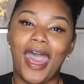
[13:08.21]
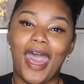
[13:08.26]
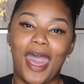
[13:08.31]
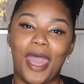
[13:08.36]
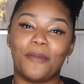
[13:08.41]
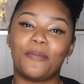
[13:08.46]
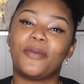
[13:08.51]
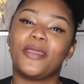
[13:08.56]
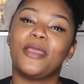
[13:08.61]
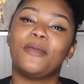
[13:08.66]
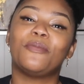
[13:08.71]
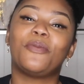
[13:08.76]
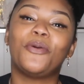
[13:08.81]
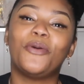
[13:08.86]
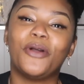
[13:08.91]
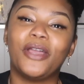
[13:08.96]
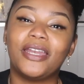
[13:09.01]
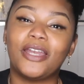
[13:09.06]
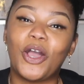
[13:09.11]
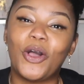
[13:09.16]
I
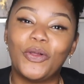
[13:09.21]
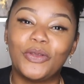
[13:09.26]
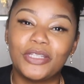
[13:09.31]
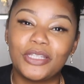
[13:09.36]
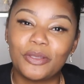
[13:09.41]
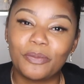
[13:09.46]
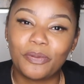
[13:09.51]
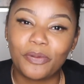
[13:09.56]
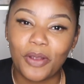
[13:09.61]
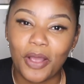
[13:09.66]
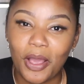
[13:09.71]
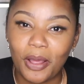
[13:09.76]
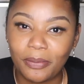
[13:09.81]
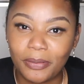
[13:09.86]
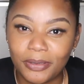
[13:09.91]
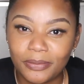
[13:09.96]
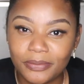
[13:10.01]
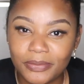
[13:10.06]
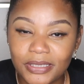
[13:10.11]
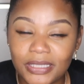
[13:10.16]
pinpoint only the
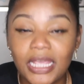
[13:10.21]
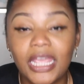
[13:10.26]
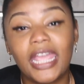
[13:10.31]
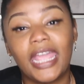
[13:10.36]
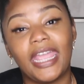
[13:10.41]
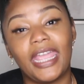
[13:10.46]
problems.